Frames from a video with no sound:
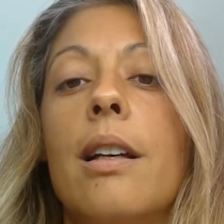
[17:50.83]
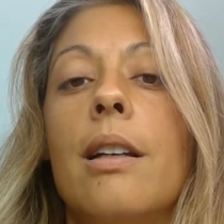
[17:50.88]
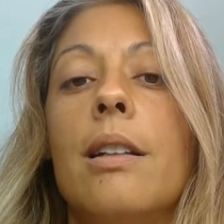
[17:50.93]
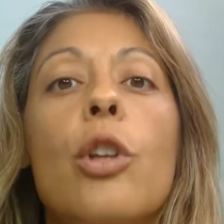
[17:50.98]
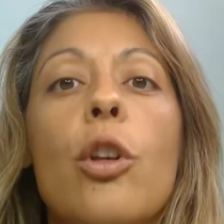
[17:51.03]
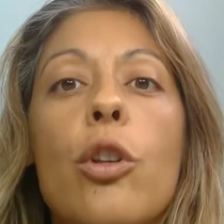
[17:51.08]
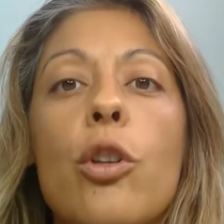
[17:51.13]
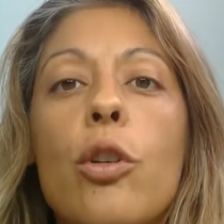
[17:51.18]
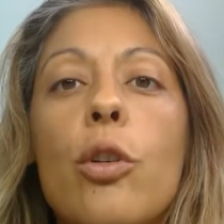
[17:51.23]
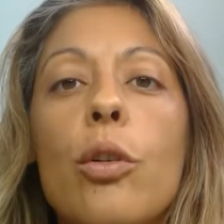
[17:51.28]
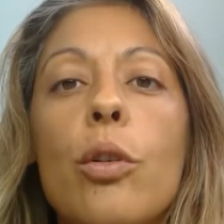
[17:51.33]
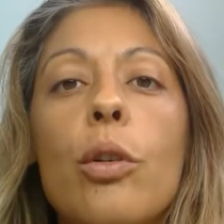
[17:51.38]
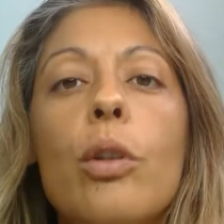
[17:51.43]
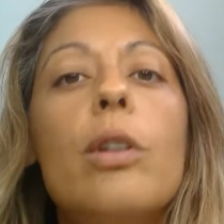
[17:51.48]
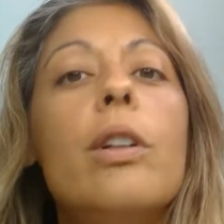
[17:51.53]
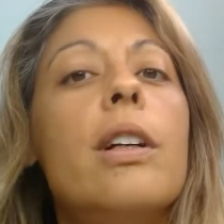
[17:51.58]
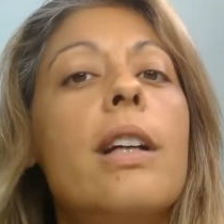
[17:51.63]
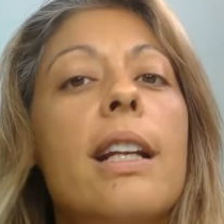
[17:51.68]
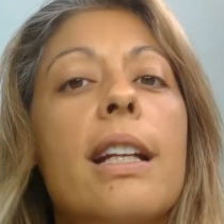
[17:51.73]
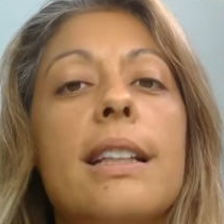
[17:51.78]
So you
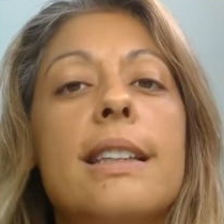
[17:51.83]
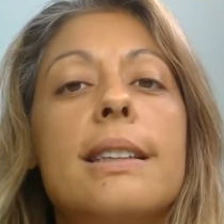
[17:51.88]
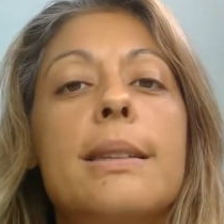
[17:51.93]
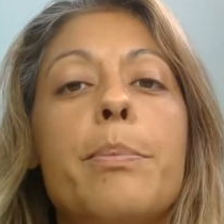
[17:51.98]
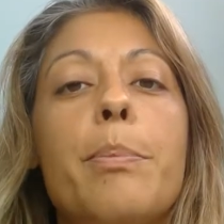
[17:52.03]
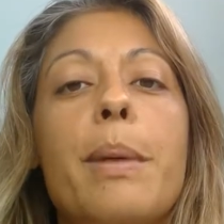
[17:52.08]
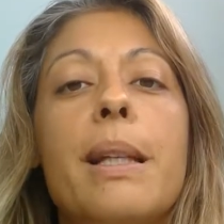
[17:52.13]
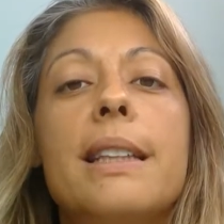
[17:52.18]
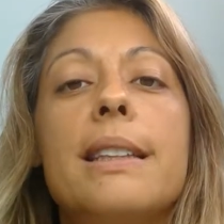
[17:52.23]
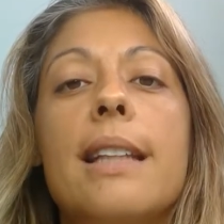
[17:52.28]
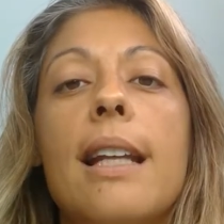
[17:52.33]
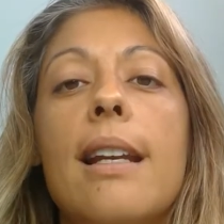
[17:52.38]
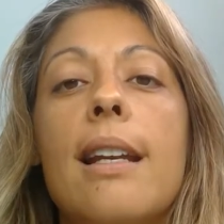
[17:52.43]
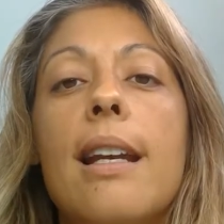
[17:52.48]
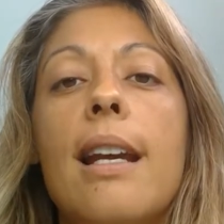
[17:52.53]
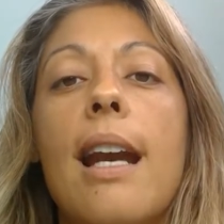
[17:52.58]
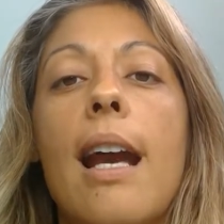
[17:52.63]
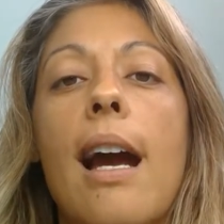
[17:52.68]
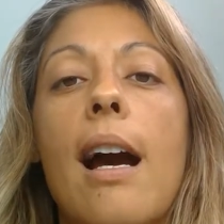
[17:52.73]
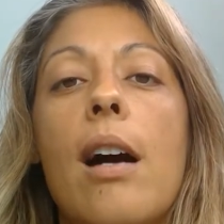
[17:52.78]
are going to be
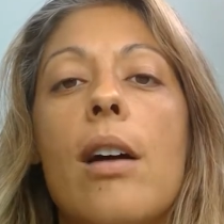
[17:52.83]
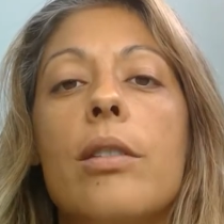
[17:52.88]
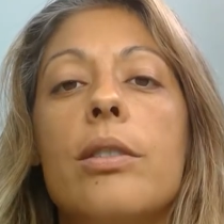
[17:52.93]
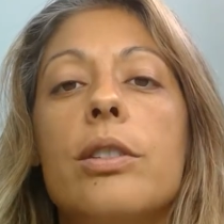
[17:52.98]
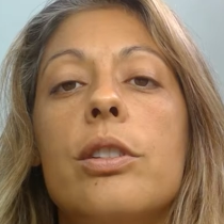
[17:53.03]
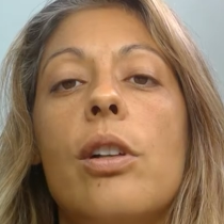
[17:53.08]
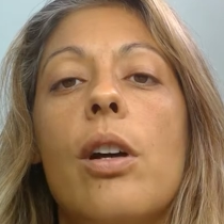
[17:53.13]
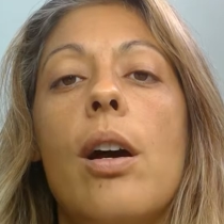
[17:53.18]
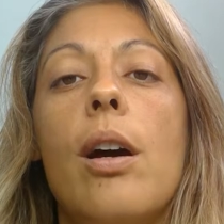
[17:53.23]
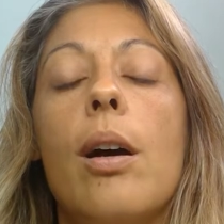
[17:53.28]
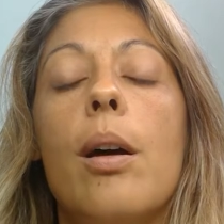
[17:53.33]
sending out